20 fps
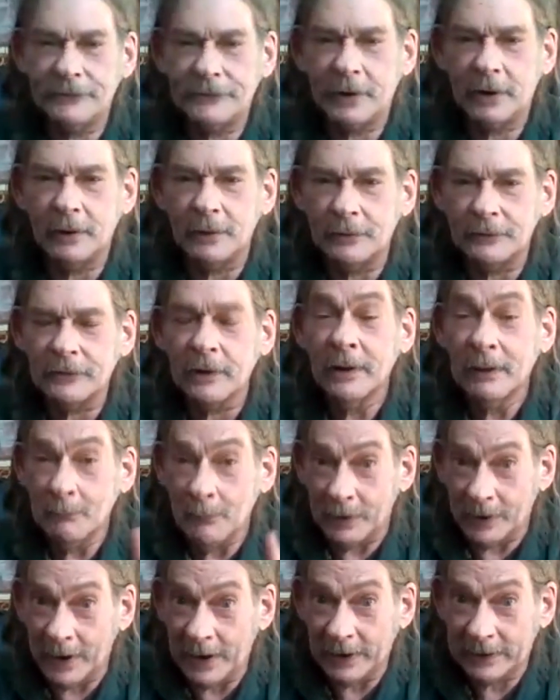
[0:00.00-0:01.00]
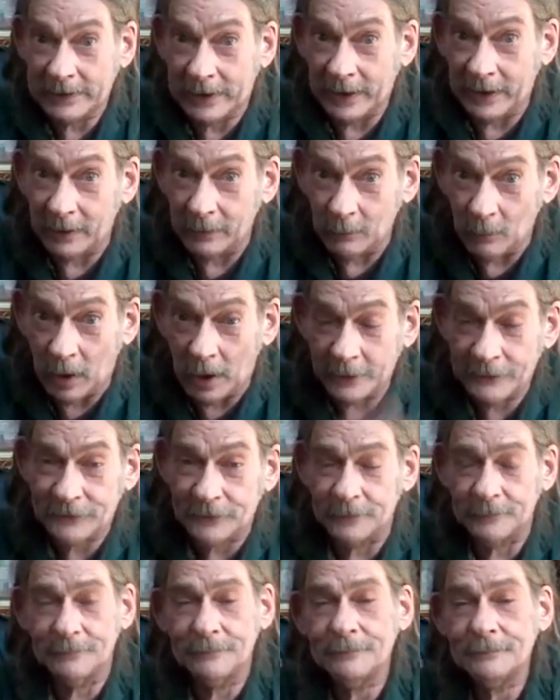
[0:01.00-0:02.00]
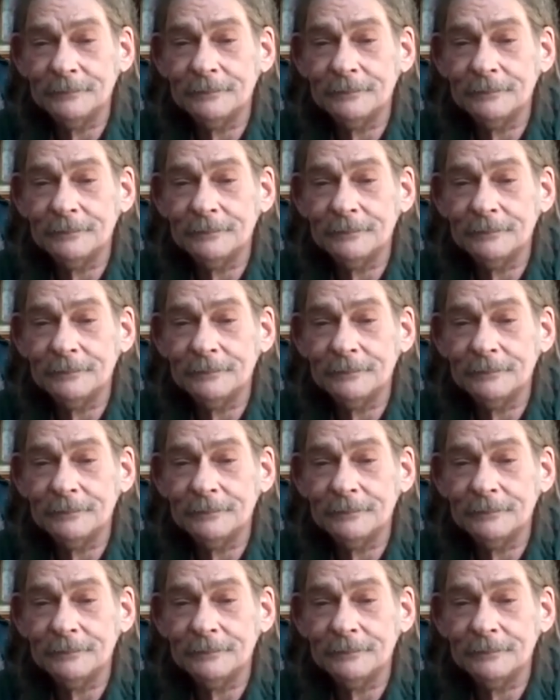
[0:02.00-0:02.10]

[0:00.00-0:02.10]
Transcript: shows, but I can't watch them.